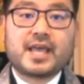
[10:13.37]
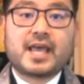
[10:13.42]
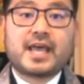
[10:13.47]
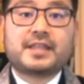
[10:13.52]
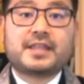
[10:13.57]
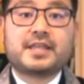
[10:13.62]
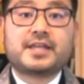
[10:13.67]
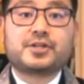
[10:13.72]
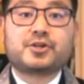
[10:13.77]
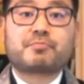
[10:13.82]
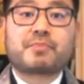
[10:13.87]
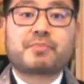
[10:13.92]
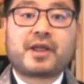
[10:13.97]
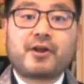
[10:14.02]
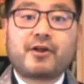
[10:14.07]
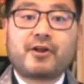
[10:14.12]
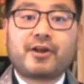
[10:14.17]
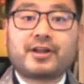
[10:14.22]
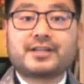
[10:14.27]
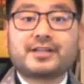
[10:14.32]
And then your
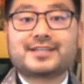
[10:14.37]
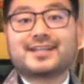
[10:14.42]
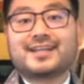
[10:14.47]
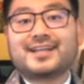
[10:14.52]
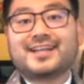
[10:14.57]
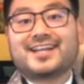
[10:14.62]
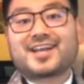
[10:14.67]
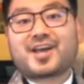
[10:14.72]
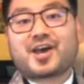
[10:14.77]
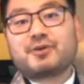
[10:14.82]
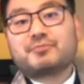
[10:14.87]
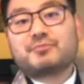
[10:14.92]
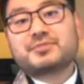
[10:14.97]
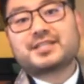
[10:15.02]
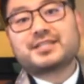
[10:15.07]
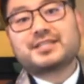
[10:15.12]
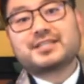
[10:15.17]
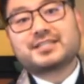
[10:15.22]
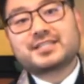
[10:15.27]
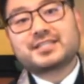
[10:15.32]
parent comes
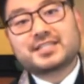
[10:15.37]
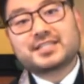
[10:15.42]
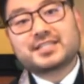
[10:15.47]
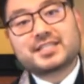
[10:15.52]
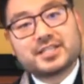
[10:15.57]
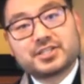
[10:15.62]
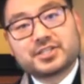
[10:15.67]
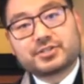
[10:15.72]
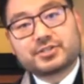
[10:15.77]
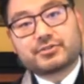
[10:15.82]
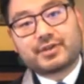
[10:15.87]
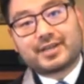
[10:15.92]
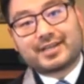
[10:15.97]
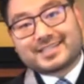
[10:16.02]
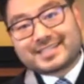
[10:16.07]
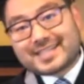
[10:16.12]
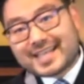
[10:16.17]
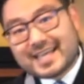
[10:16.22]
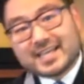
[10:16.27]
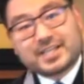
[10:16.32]
in and sees you and
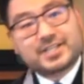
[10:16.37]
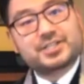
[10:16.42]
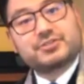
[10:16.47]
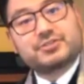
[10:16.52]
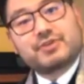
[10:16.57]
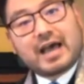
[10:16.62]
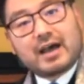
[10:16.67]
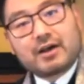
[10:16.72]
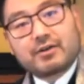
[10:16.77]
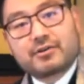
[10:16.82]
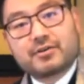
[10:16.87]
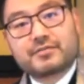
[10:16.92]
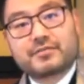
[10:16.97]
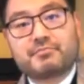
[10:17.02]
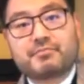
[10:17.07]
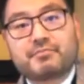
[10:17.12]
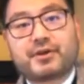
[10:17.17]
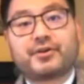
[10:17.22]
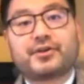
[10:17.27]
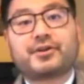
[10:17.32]
takes you out of the
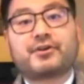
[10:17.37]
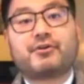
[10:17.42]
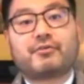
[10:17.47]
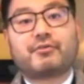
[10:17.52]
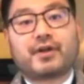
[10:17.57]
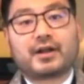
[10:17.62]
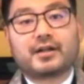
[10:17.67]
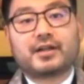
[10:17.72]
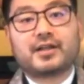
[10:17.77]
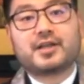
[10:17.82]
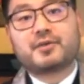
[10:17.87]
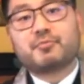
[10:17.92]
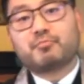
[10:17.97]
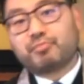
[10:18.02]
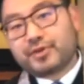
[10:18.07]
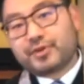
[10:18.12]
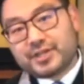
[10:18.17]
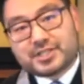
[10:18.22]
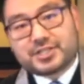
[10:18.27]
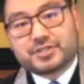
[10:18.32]
merry-go-round,
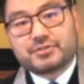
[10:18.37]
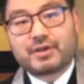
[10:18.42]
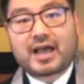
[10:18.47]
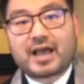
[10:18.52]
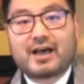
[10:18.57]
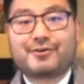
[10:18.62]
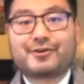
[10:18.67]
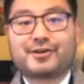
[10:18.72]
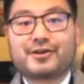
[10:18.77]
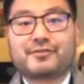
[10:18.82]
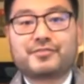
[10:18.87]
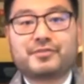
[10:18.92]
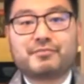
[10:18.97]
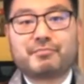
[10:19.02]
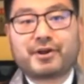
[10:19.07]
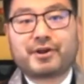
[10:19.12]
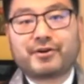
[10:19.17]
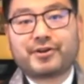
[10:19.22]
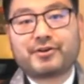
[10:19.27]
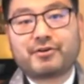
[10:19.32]
brings you out of the
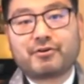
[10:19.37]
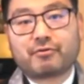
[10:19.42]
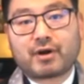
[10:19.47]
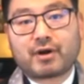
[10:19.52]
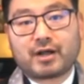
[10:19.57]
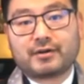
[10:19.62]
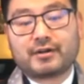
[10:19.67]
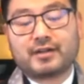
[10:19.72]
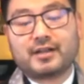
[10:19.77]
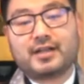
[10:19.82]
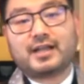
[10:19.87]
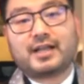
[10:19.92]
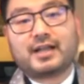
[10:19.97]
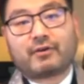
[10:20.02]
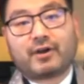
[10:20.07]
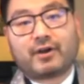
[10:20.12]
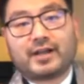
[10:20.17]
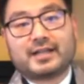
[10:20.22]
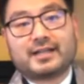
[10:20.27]
merry-go-round, right?